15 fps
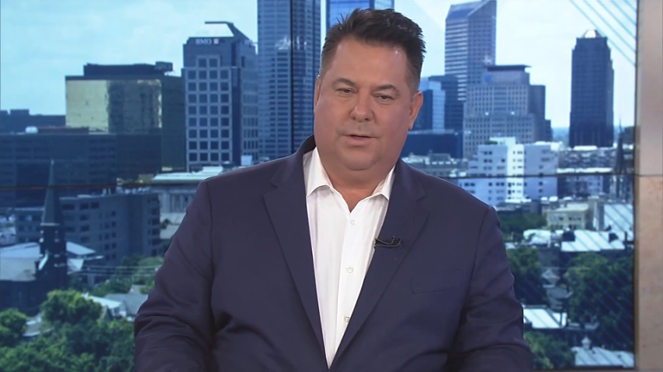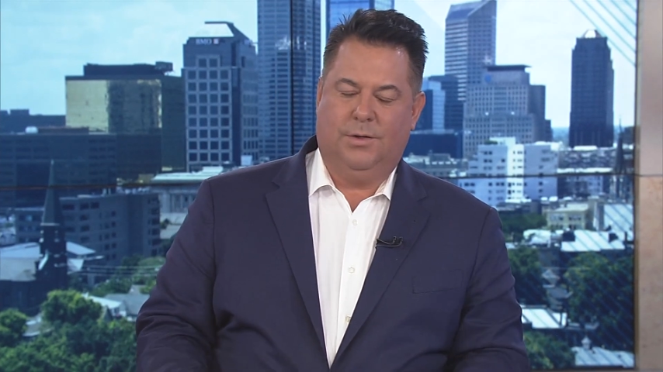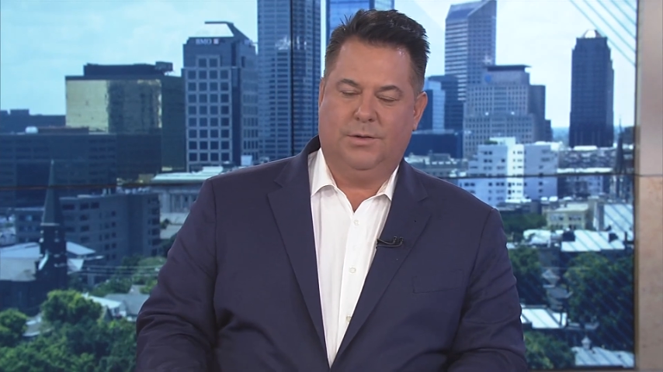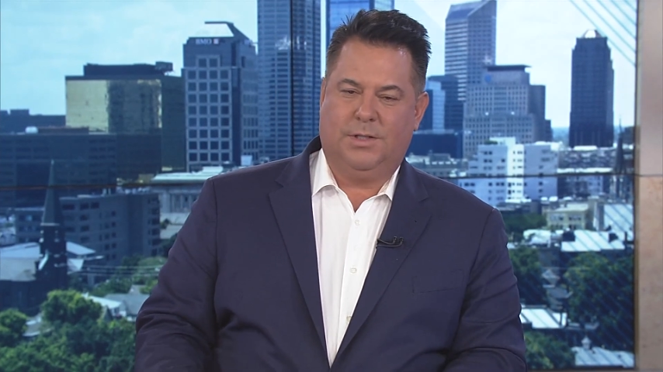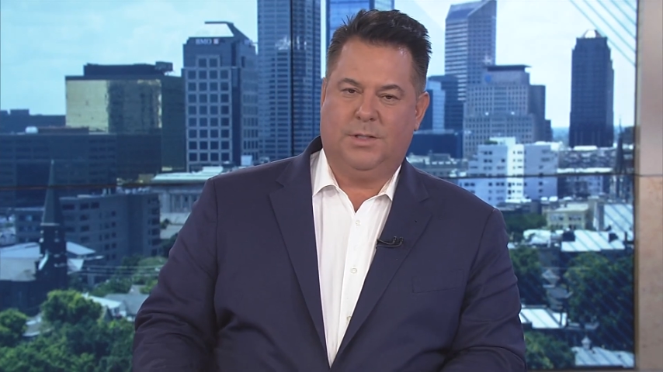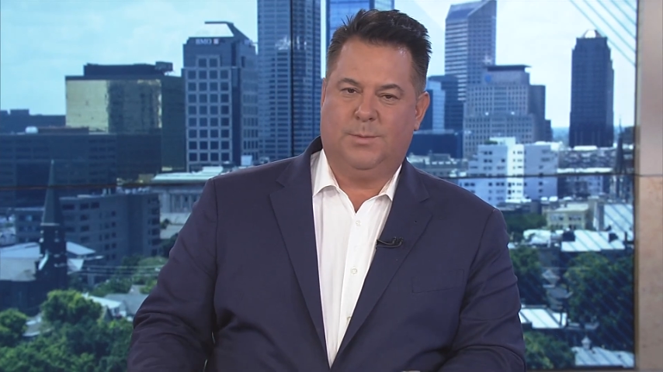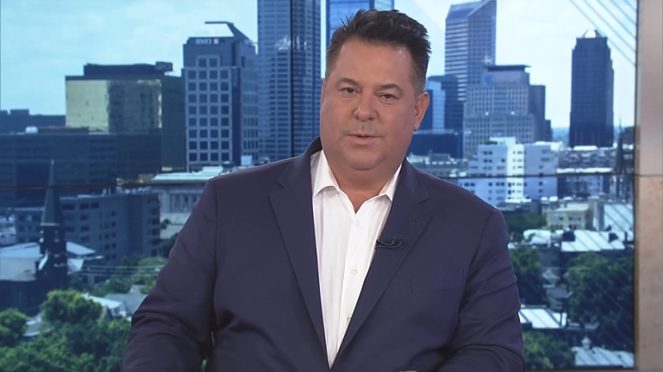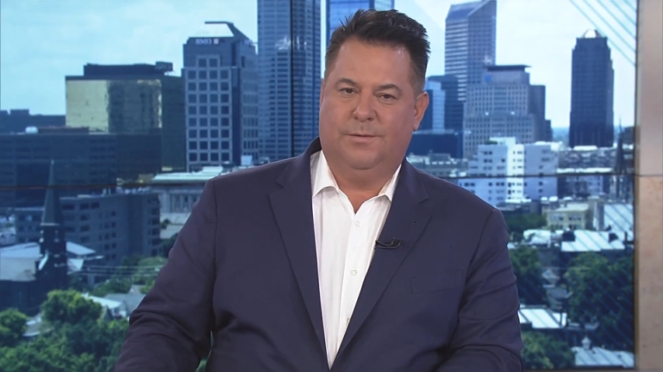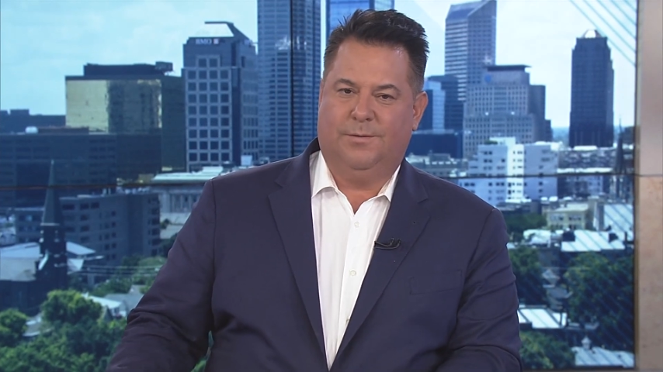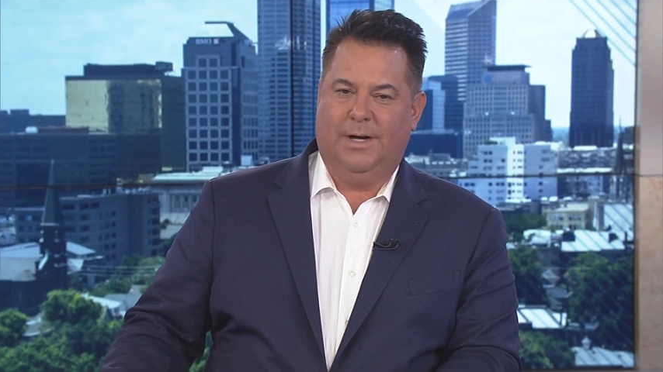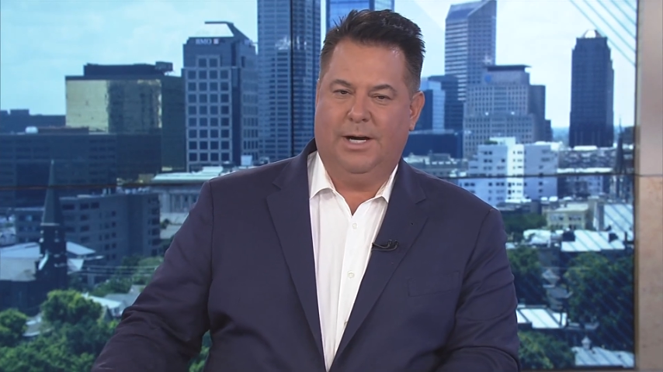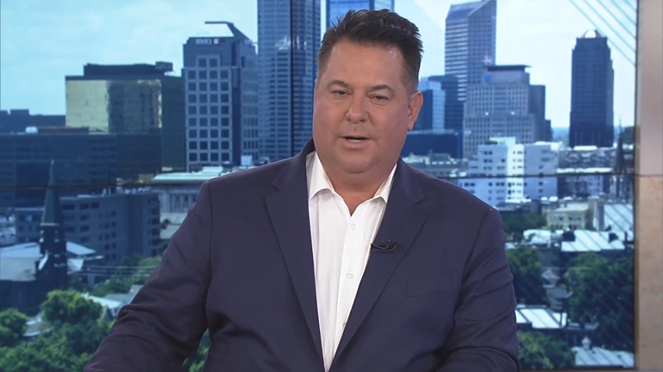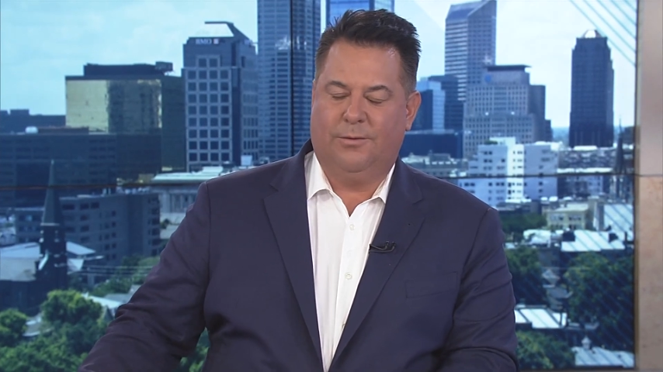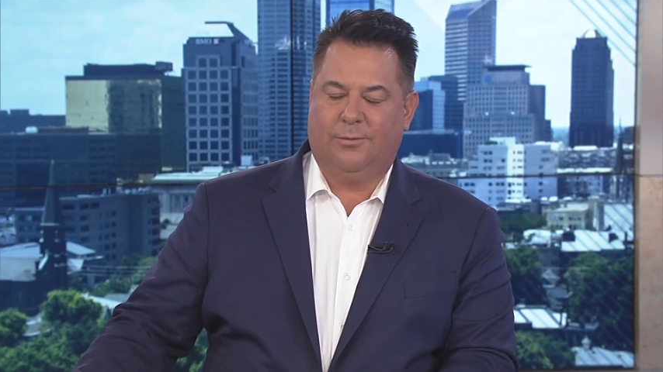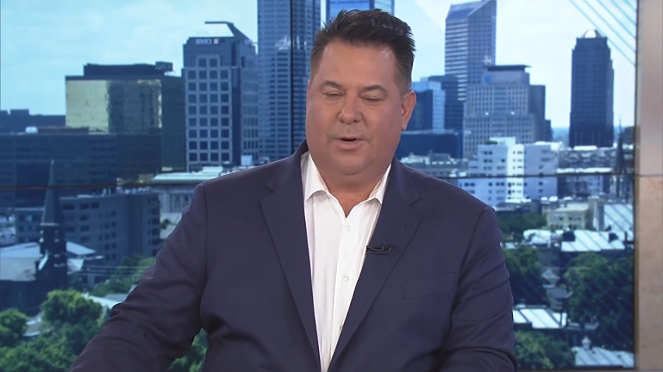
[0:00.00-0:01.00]
Colts has been
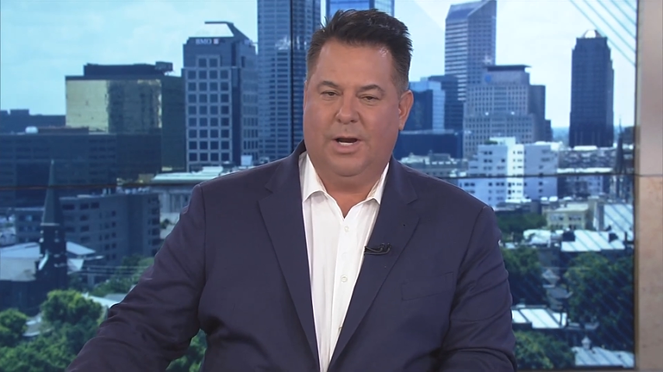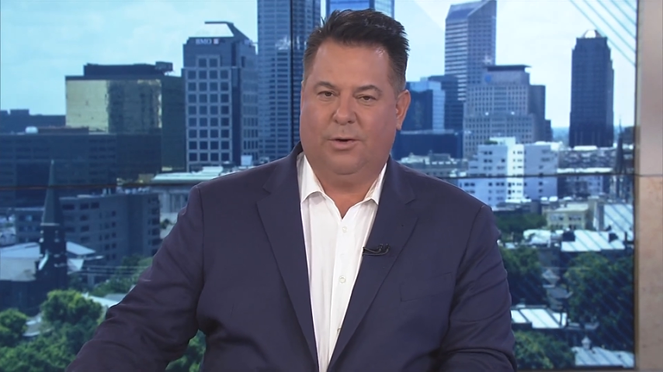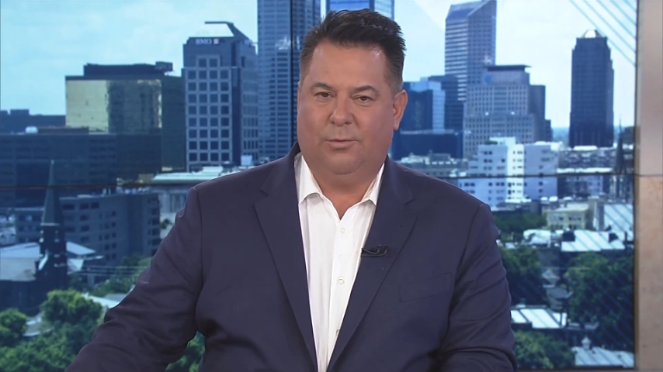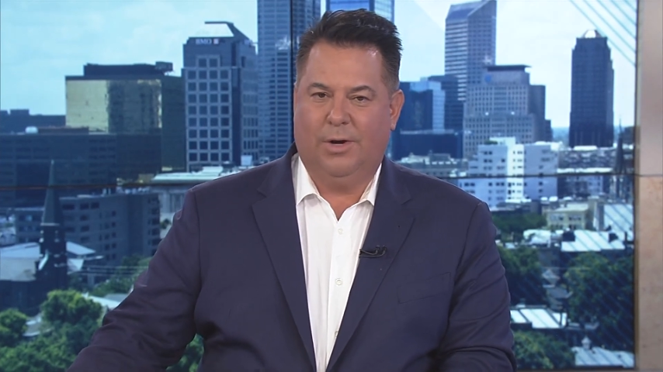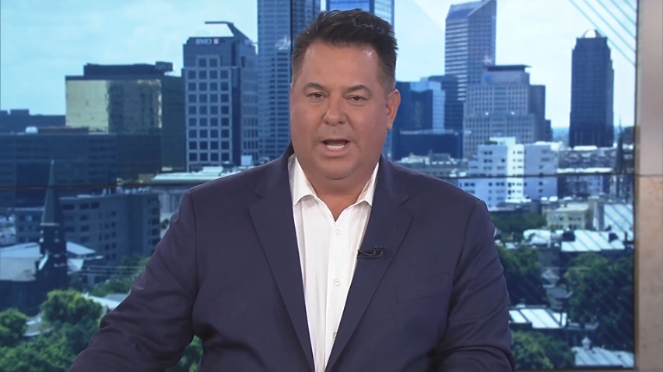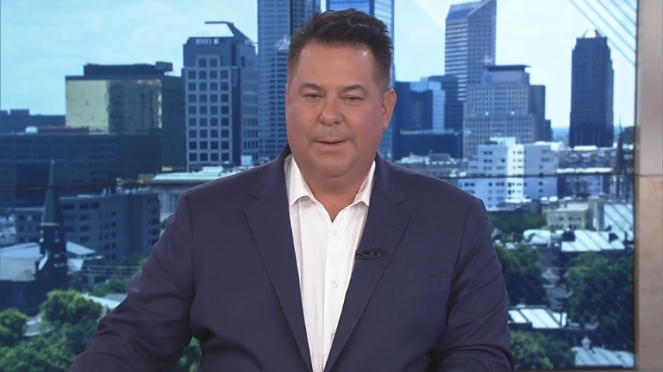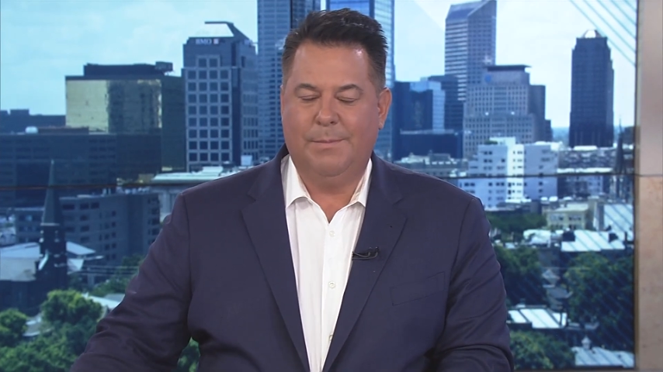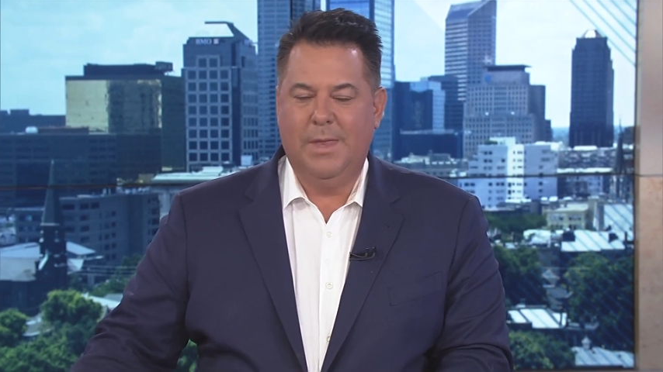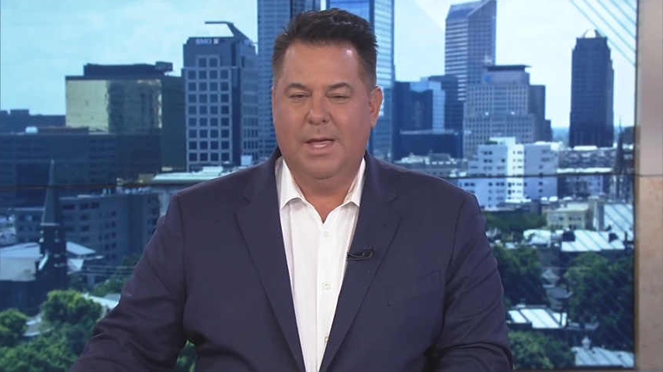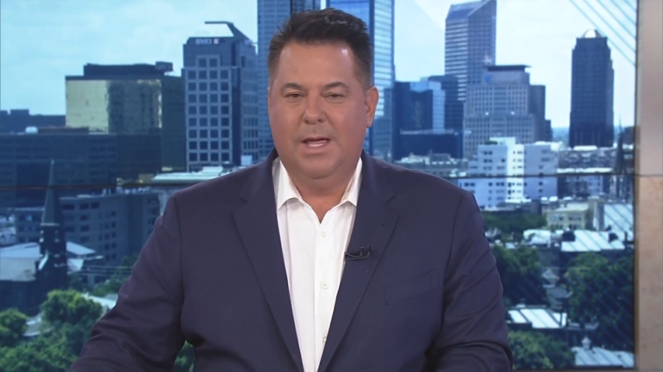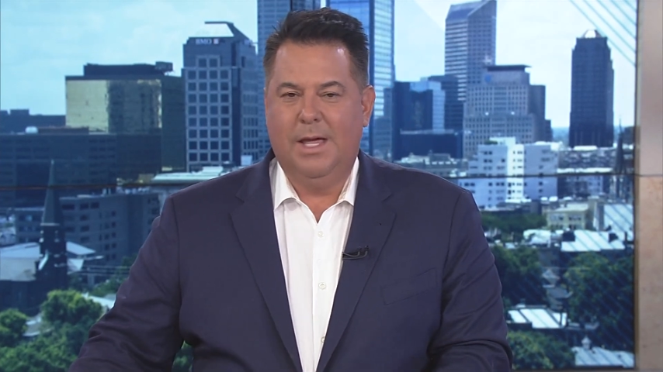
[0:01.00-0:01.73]
fired, Frank Reich.